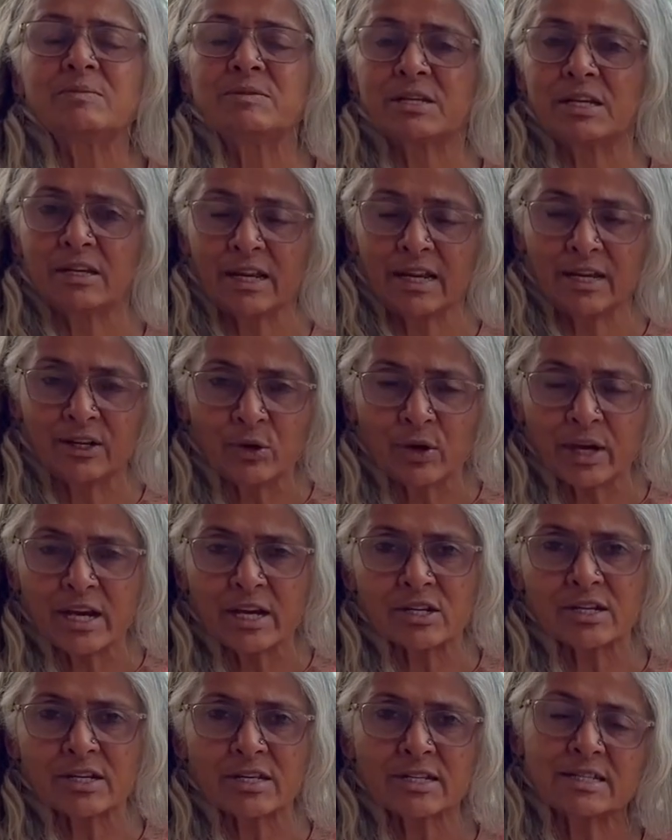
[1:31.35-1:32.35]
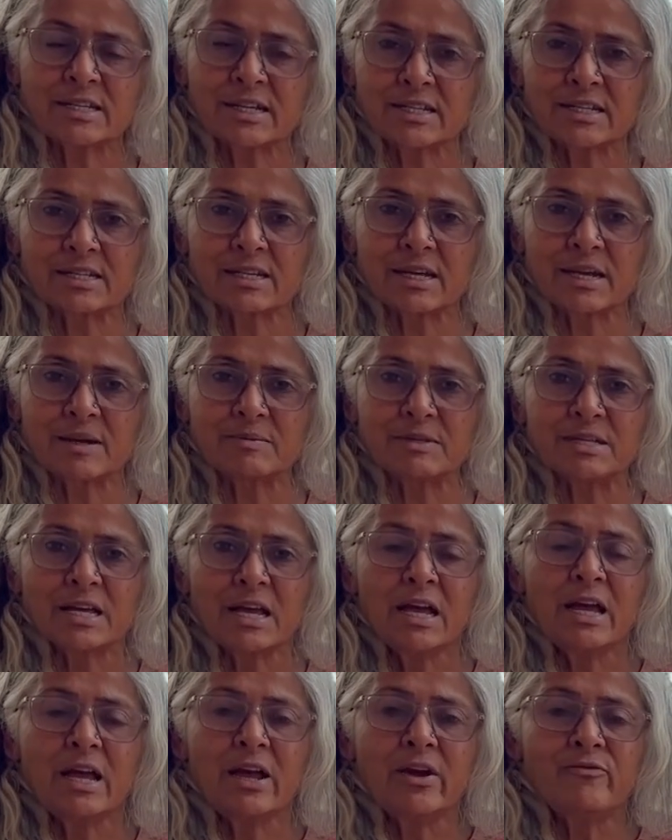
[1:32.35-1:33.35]
in education systems
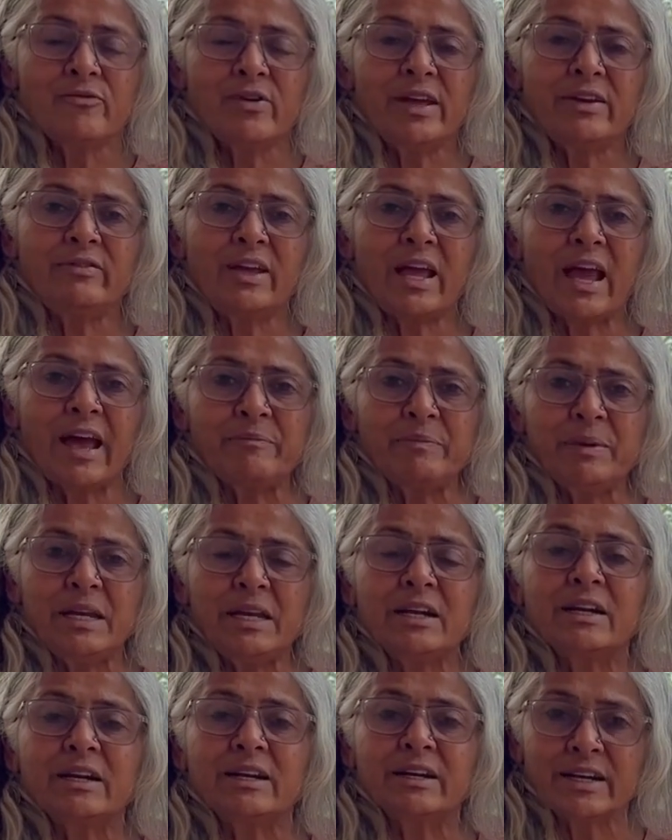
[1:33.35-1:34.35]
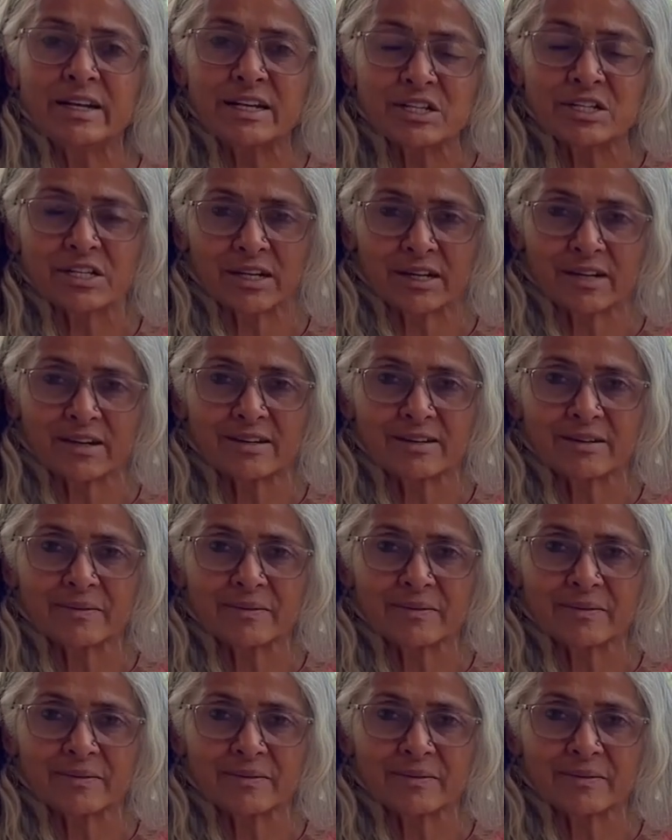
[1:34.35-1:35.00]
where we have been conditioned